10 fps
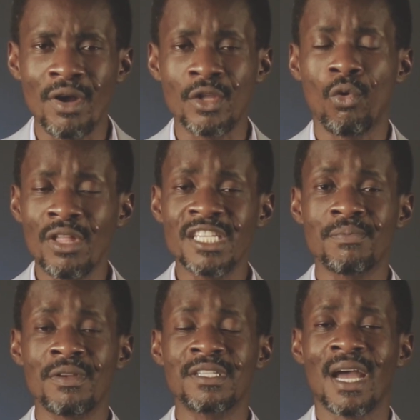when the Holy
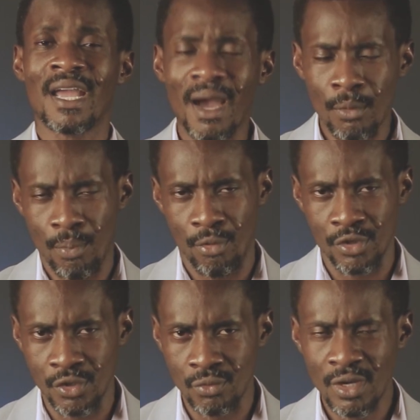Spirit shall come
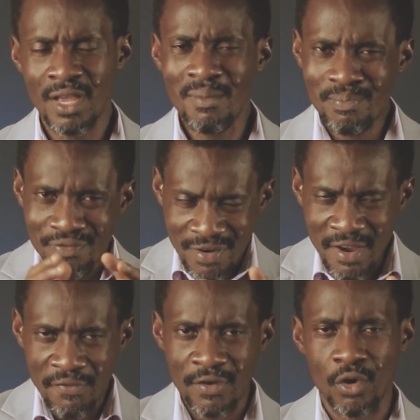upon you.
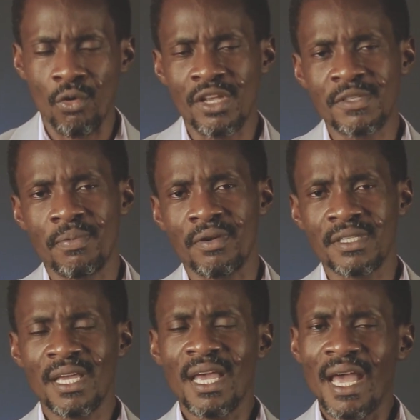Pray for the Holy
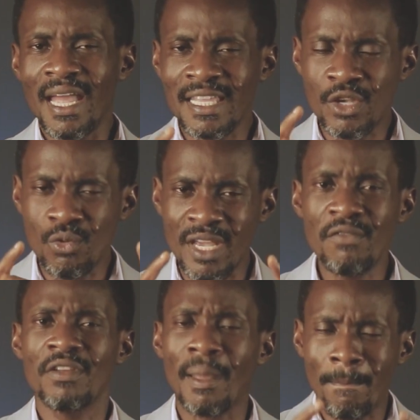Spirit, and he will
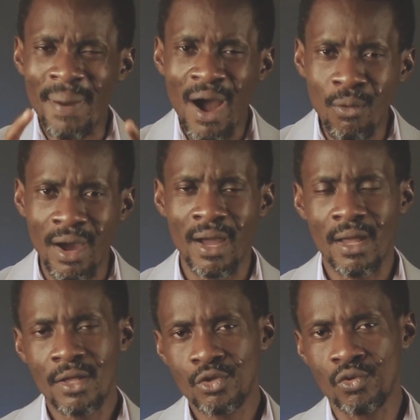give you the power
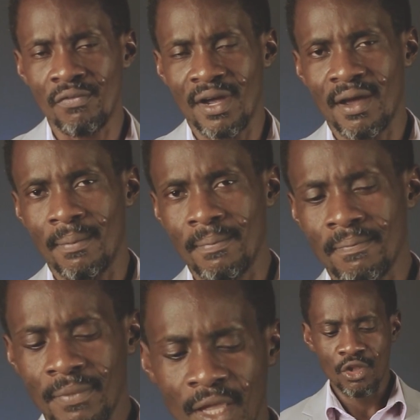to overcome.
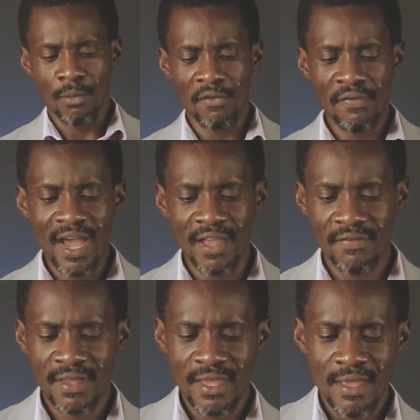Number five,
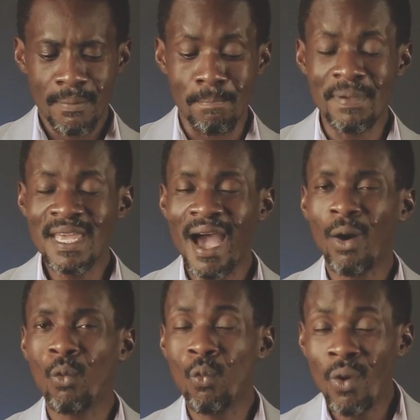be
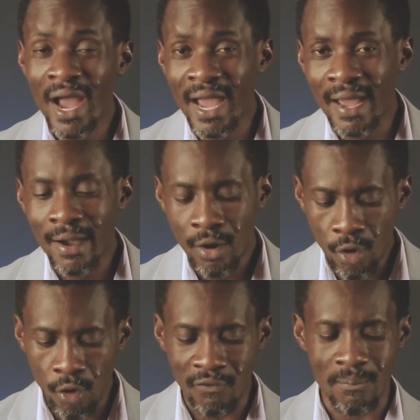aware
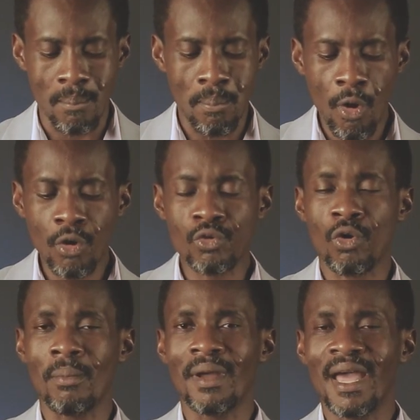of
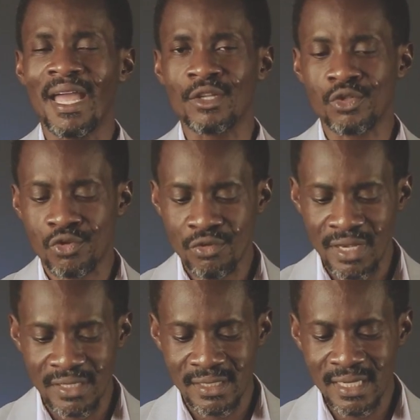boredom and
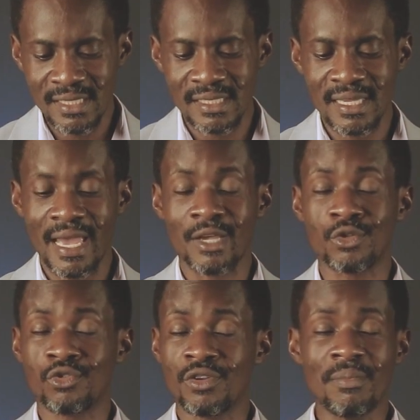stress. This is
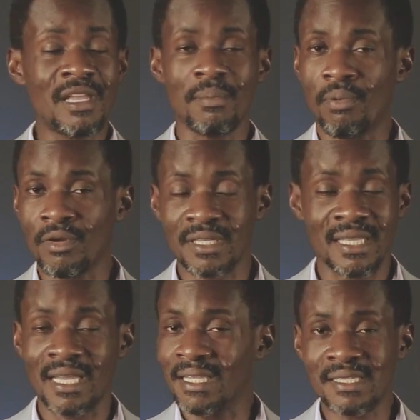extremely
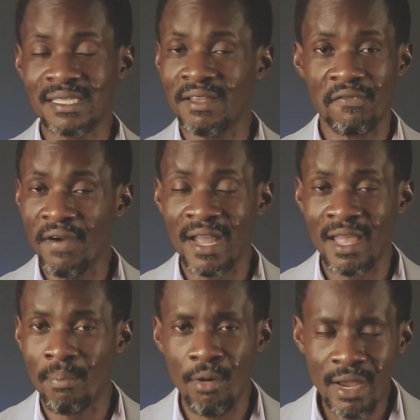important, and this is the
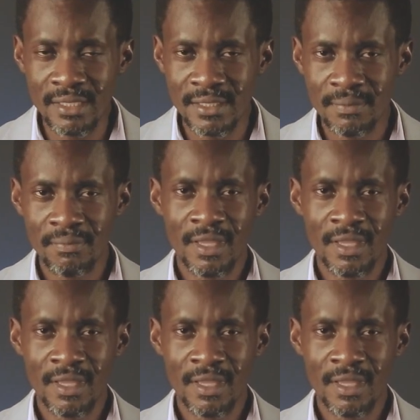final point.